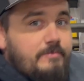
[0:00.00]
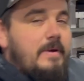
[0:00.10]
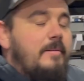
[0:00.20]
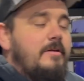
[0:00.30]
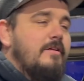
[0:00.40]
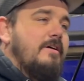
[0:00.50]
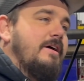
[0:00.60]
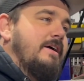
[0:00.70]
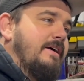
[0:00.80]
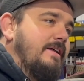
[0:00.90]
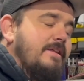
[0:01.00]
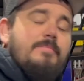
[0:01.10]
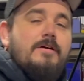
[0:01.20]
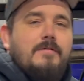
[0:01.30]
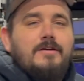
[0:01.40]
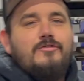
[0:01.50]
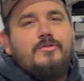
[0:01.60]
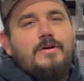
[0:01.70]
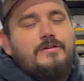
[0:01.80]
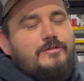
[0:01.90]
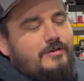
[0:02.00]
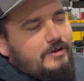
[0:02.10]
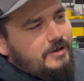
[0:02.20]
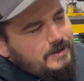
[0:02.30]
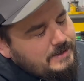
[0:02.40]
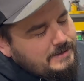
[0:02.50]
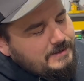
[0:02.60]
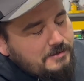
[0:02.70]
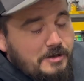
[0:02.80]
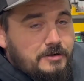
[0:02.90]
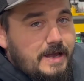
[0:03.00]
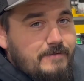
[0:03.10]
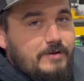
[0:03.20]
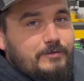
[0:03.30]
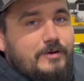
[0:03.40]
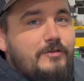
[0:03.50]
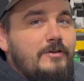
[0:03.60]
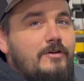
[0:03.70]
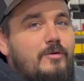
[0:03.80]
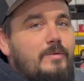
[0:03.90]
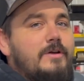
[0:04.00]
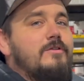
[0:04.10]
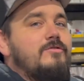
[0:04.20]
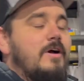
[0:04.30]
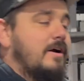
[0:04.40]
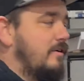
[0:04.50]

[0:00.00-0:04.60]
Maybe the big race trailer's a little heavy for a single wheel truck.